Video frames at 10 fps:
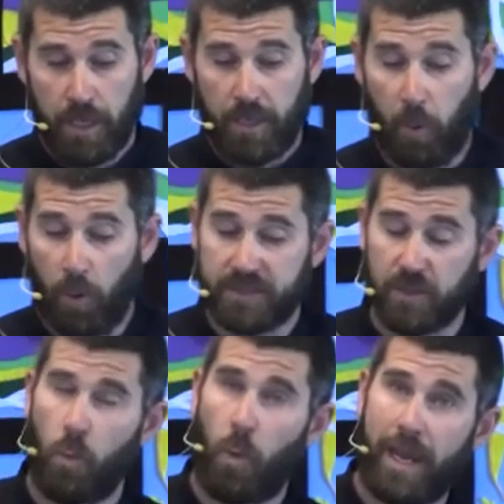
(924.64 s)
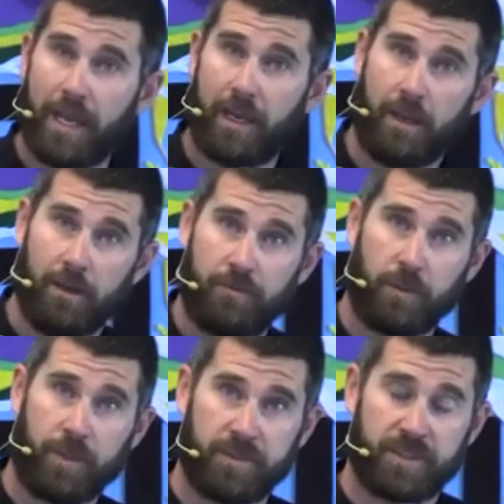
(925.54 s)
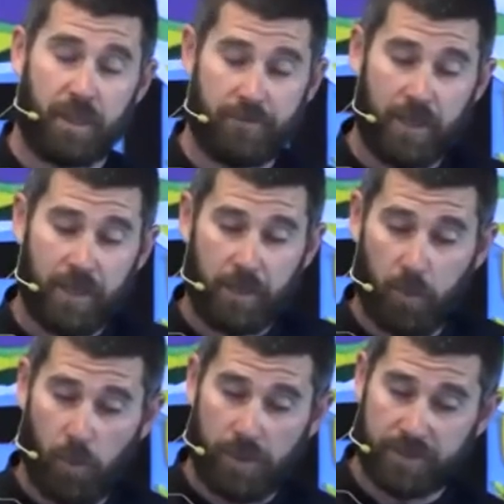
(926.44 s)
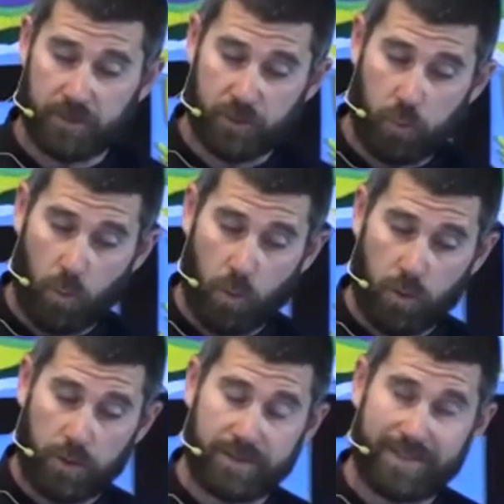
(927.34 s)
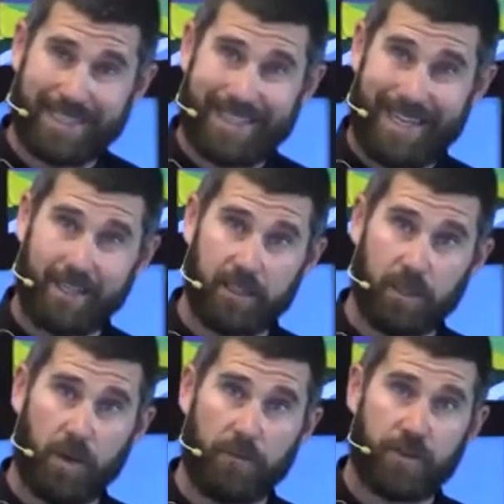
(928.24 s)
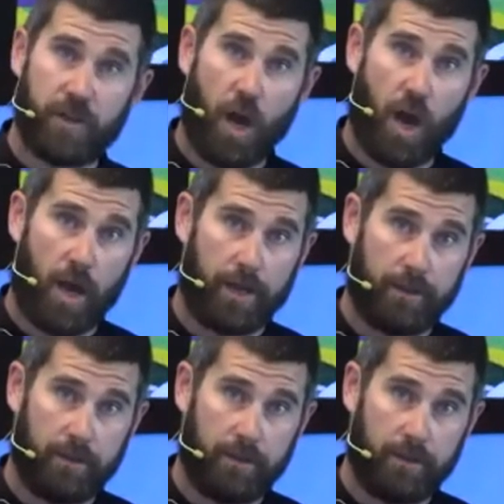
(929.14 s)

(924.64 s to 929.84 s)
He points away from himself, he points towards the kingdom of God